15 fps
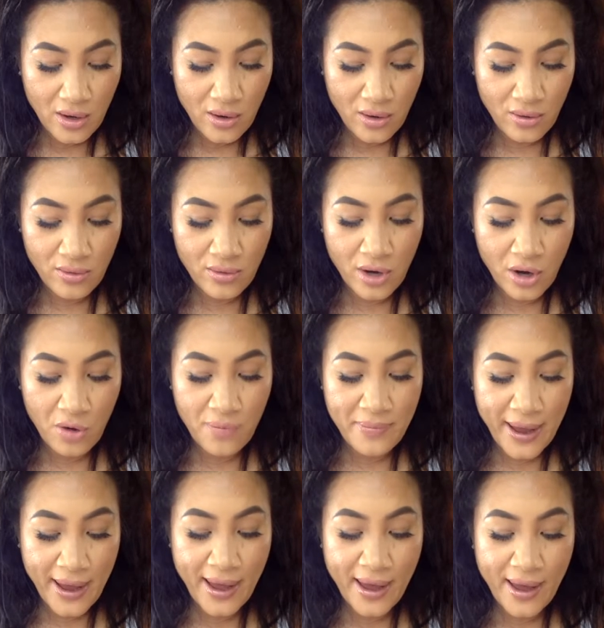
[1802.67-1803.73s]
who go
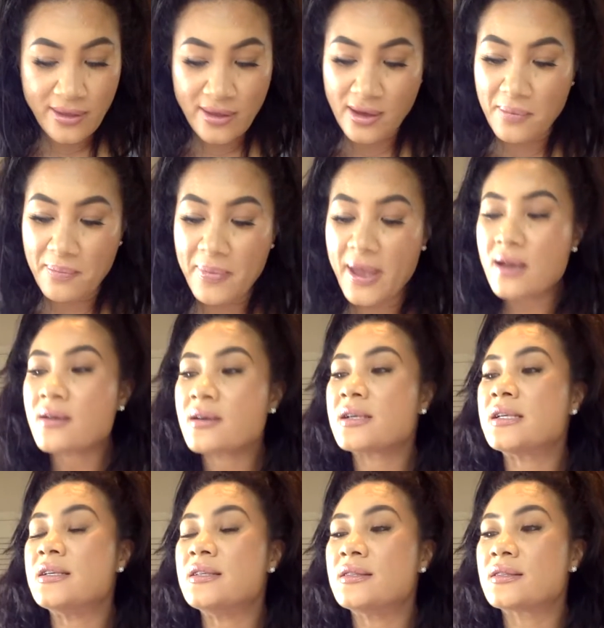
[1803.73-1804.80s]
by the
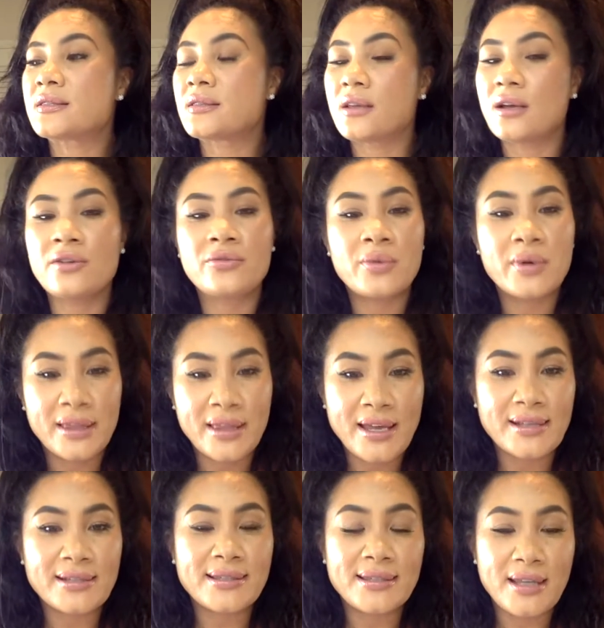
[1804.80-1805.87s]
appearance of what they
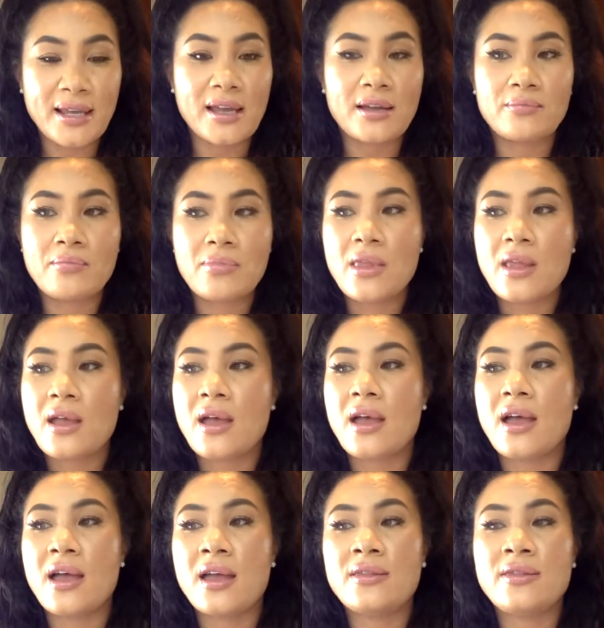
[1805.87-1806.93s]
see,
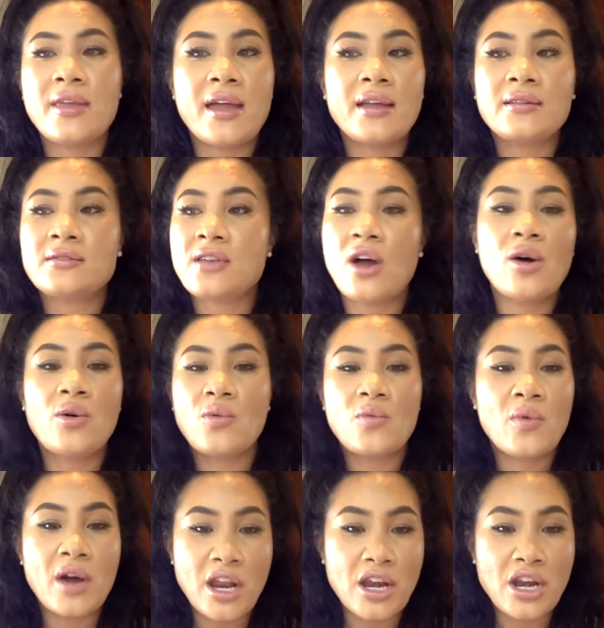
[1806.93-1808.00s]
and they don't
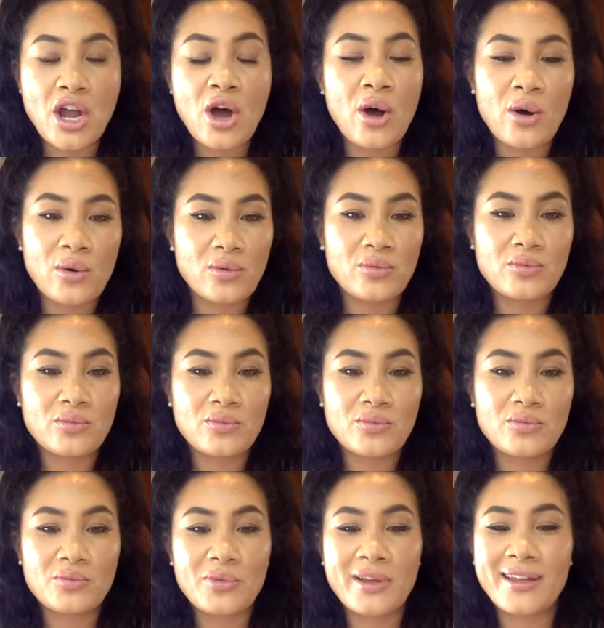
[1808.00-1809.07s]
want to know.
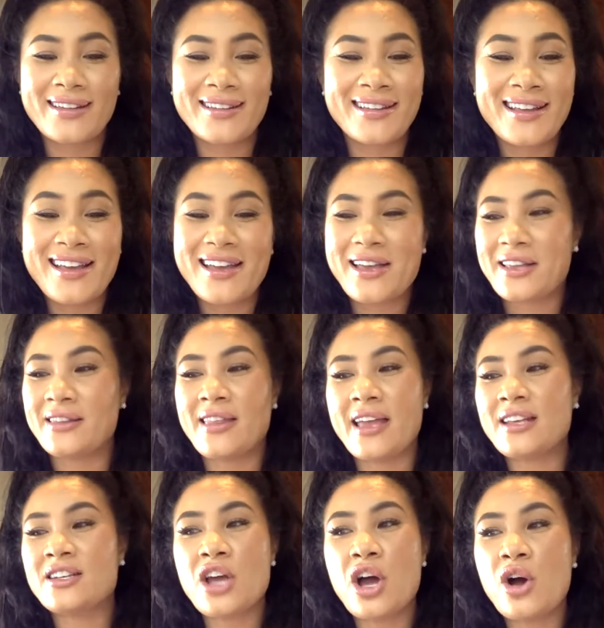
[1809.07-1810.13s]

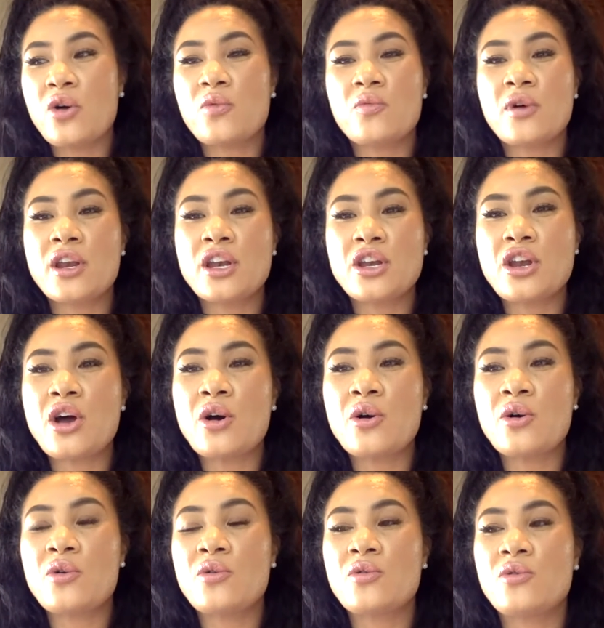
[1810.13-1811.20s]
They don't want to
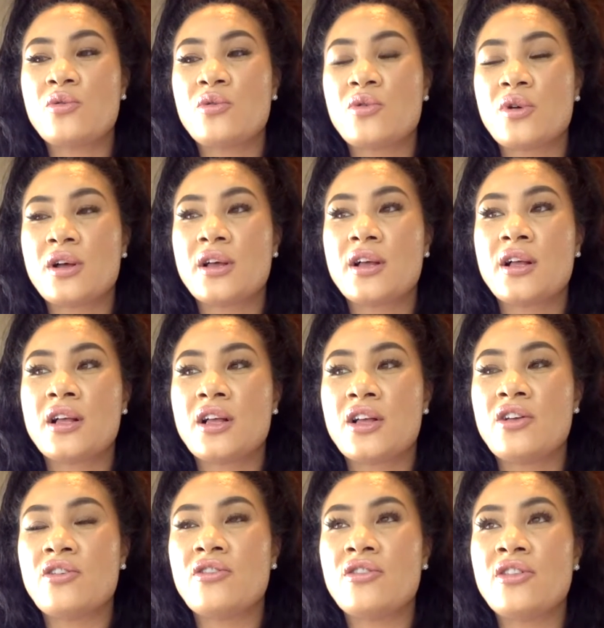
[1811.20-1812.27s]
know
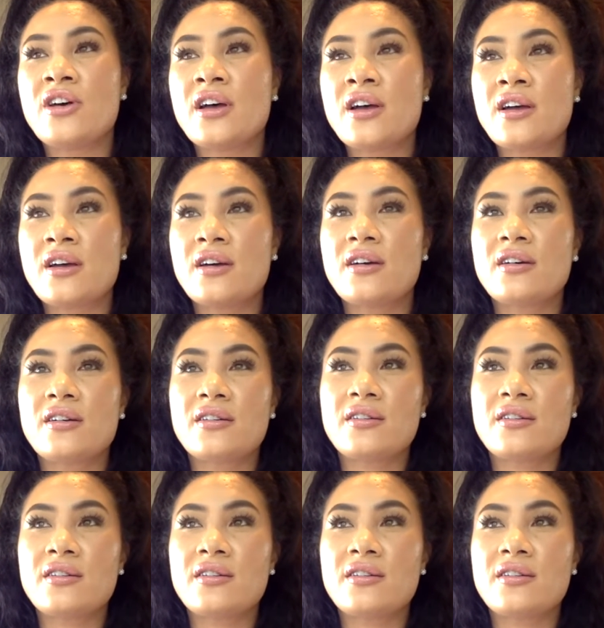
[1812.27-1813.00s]
the